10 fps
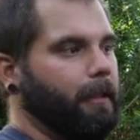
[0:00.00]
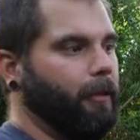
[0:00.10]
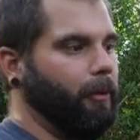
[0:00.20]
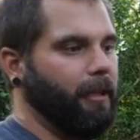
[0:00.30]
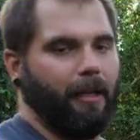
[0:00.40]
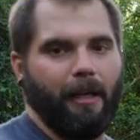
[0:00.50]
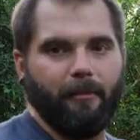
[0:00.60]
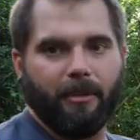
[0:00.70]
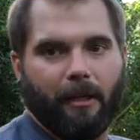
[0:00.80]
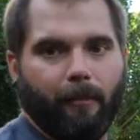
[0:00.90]
Now the way the
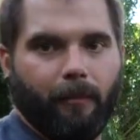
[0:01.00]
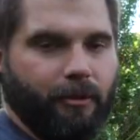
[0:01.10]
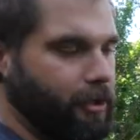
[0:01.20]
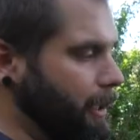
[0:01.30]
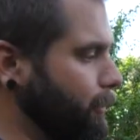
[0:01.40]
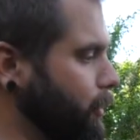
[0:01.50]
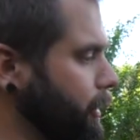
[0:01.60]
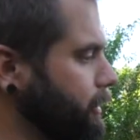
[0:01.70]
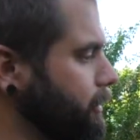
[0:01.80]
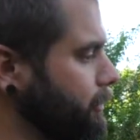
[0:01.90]
cam jam, jam
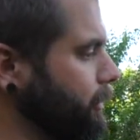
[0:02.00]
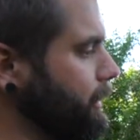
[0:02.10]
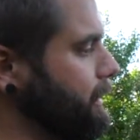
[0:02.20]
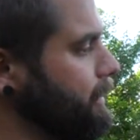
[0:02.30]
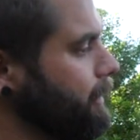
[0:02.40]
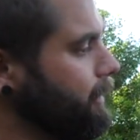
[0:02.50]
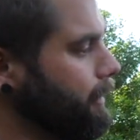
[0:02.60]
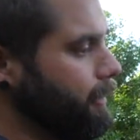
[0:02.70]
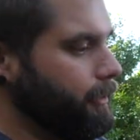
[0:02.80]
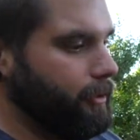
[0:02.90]
works is real easy.
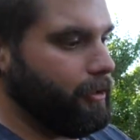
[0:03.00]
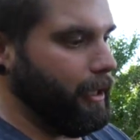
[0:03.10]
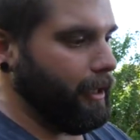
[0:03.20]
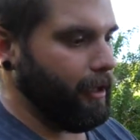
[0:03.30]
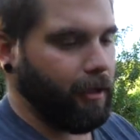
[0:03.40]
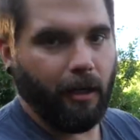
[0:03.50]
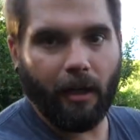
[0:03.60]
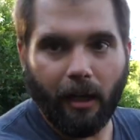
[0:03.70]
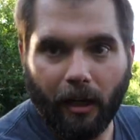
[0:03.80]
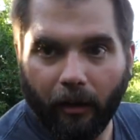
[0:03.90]
There's like,
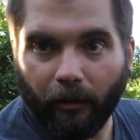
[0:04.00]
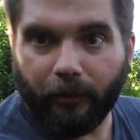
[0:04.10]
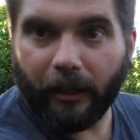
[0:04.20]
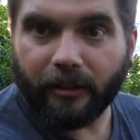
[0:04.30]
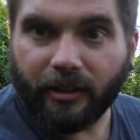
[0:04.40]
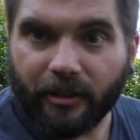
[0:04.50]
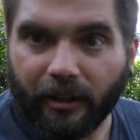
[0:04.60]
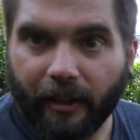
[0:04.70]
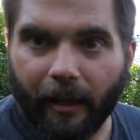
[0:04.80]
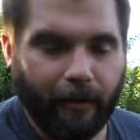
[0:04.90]
I don't know if you guys can
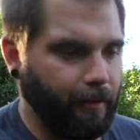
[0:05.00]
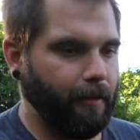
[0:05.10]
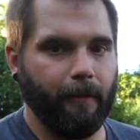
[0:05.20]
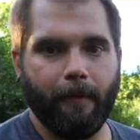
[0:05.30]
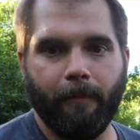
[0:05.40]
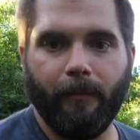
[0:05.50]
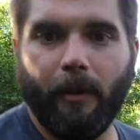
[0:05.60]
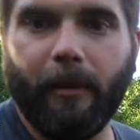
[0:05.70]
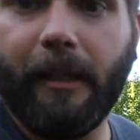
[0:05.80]
see that. Let me